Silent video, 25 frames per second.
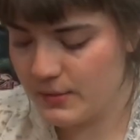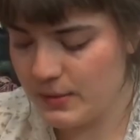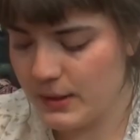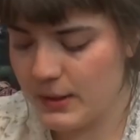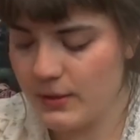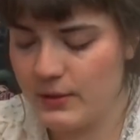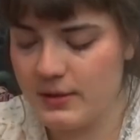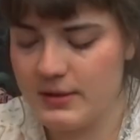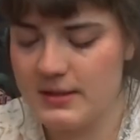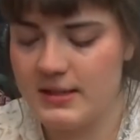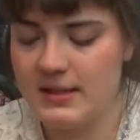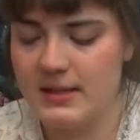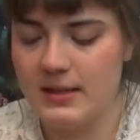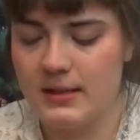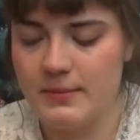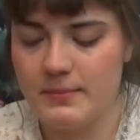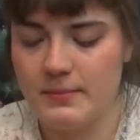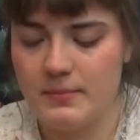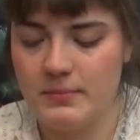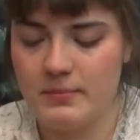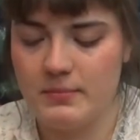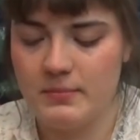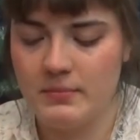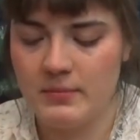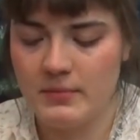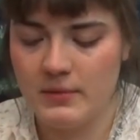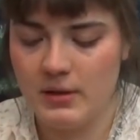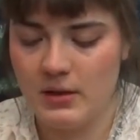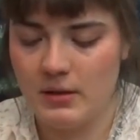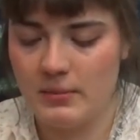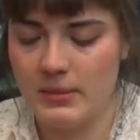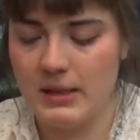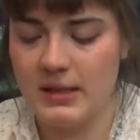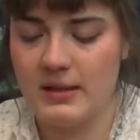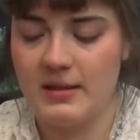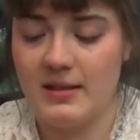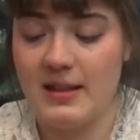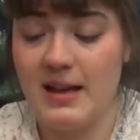Because, I
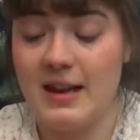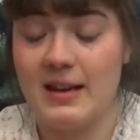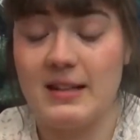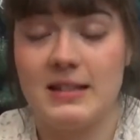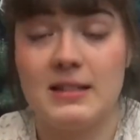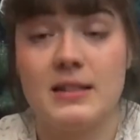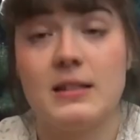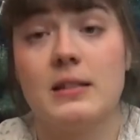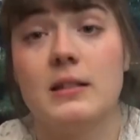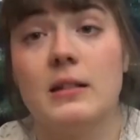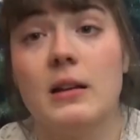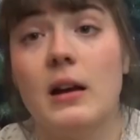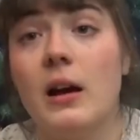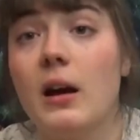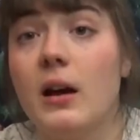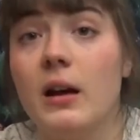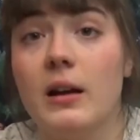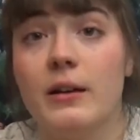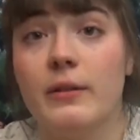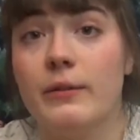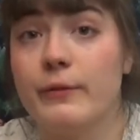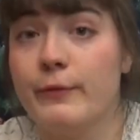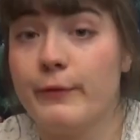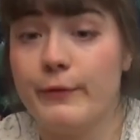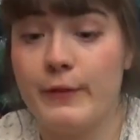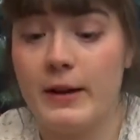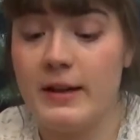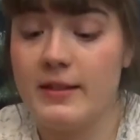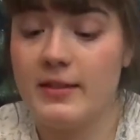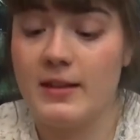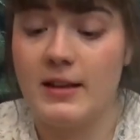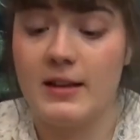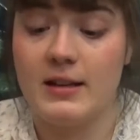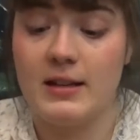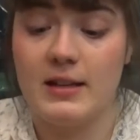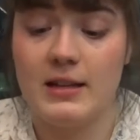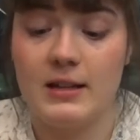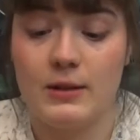mean, that is, I find
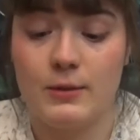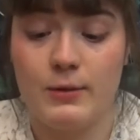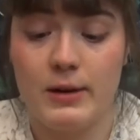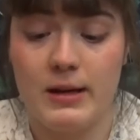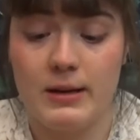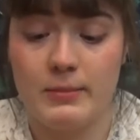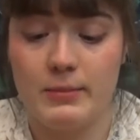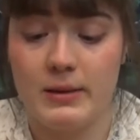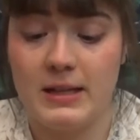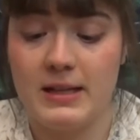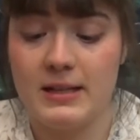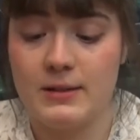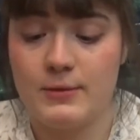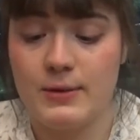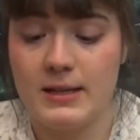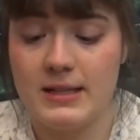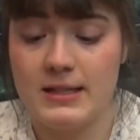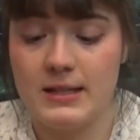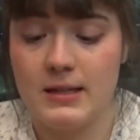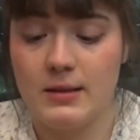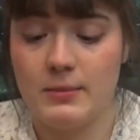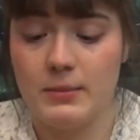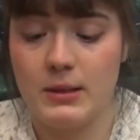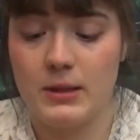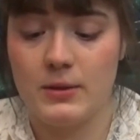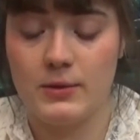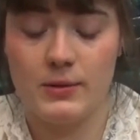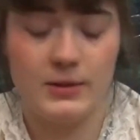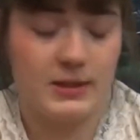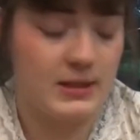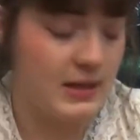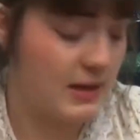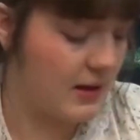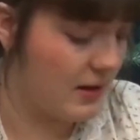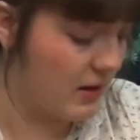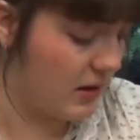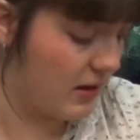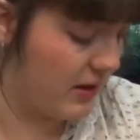that incredibly interesting, because
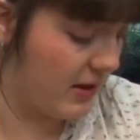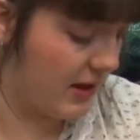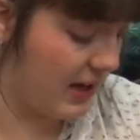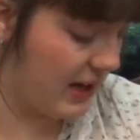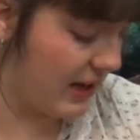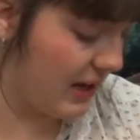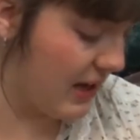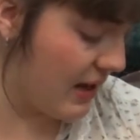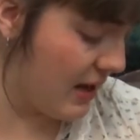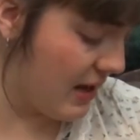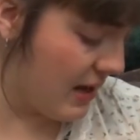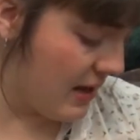I think